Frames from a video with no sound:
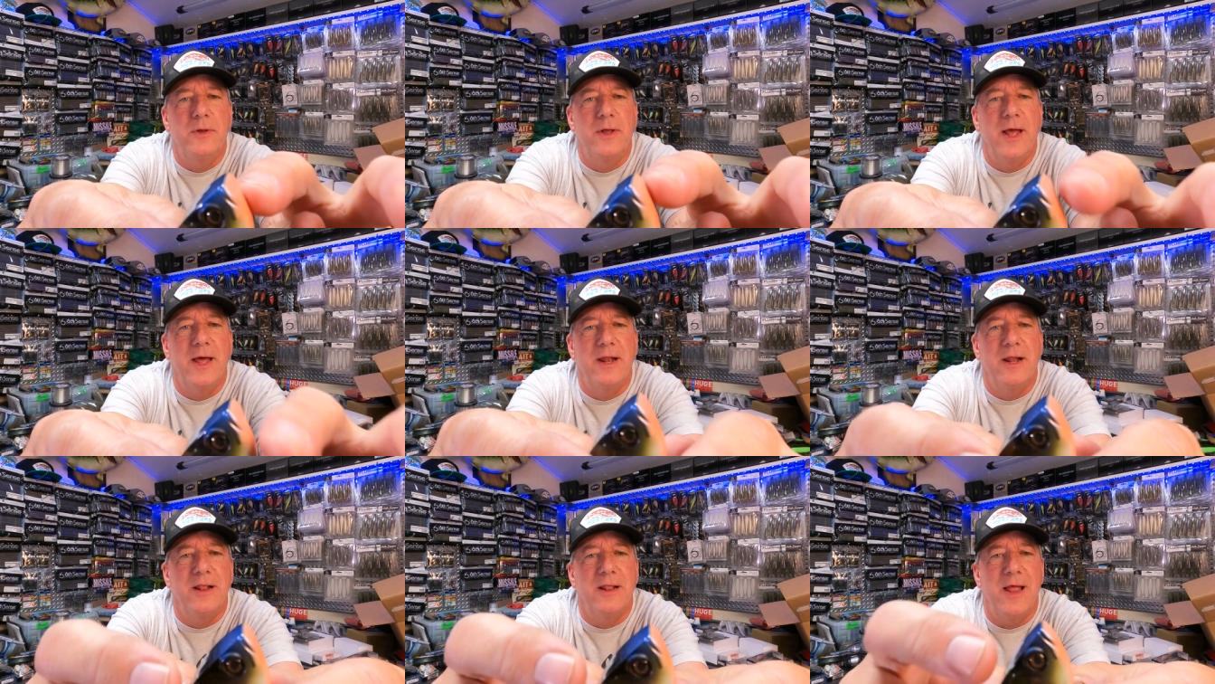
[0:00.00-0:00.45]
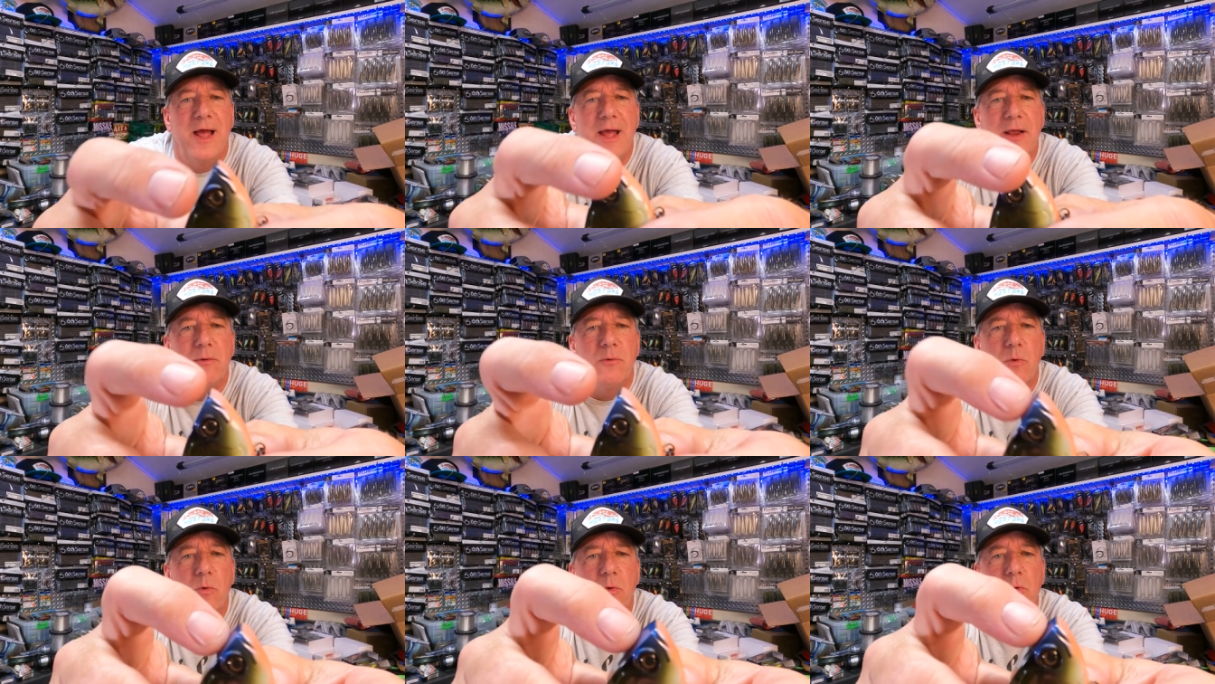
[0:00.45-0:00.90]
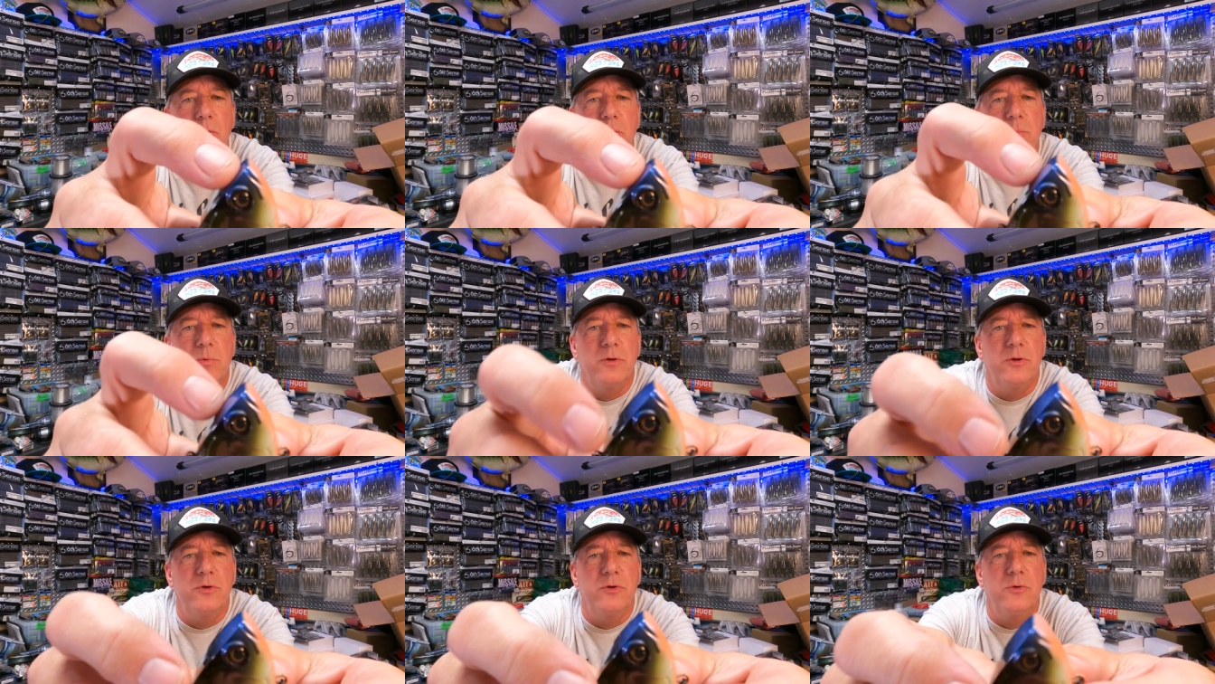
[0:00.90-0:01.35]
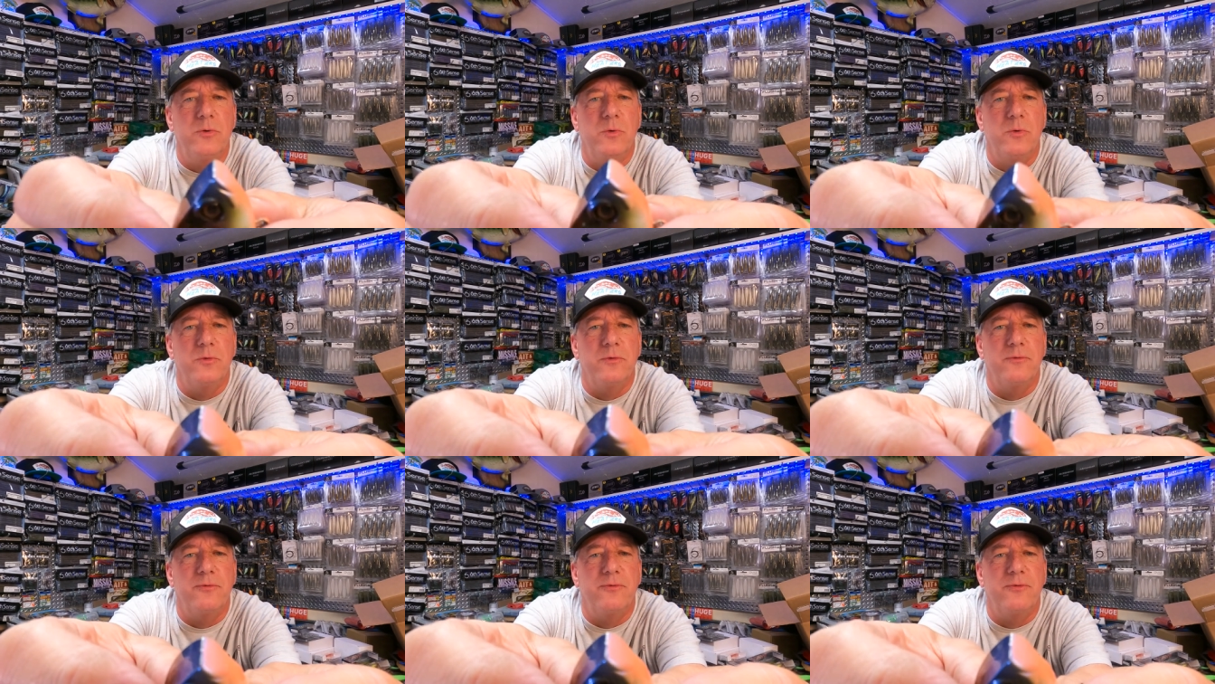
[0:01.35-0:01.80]
kind of light royal
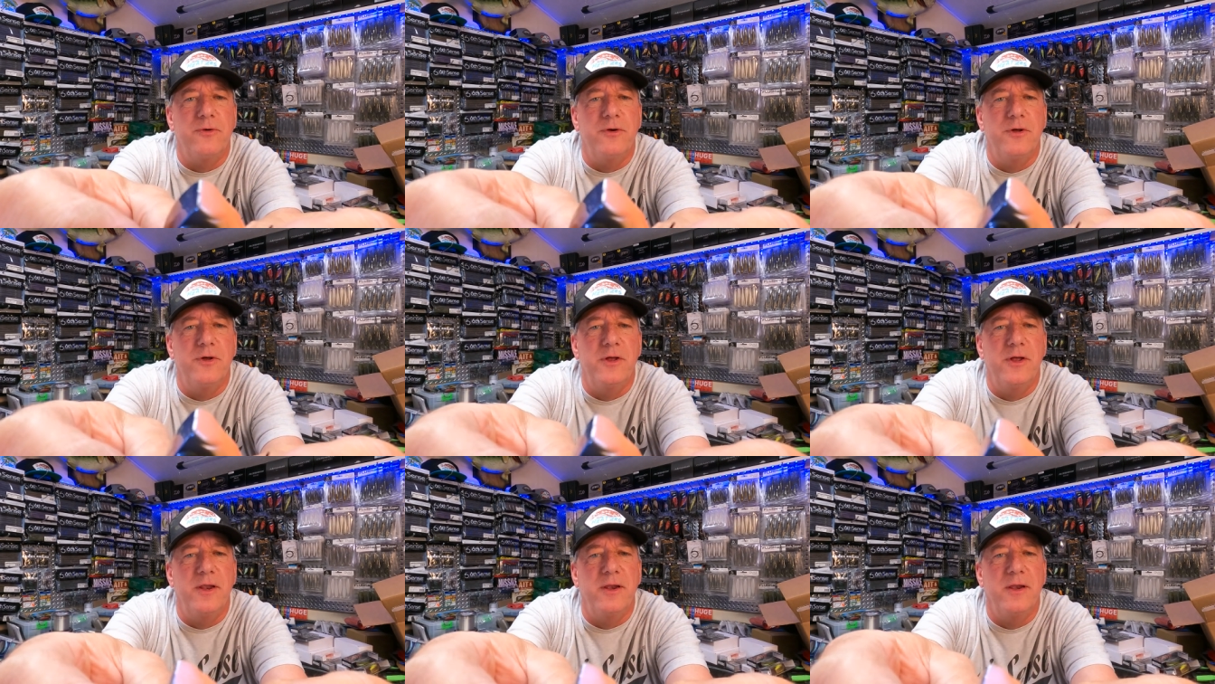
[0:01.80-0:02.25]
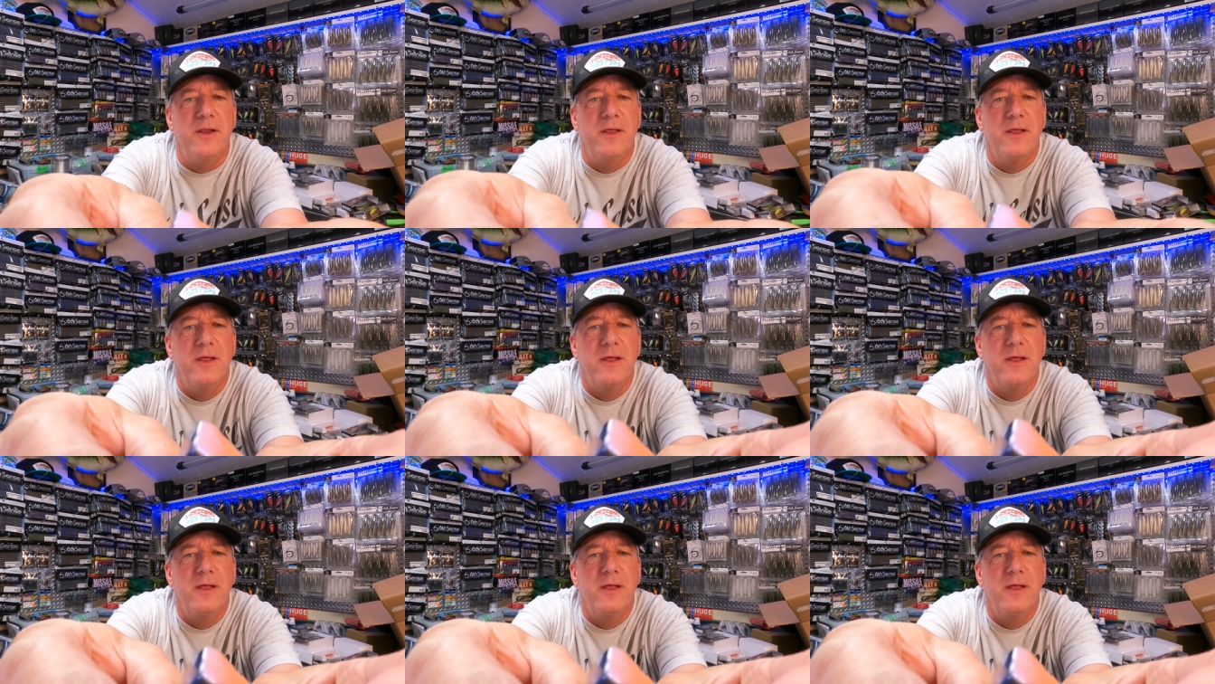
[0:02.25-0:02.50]
blue on the front.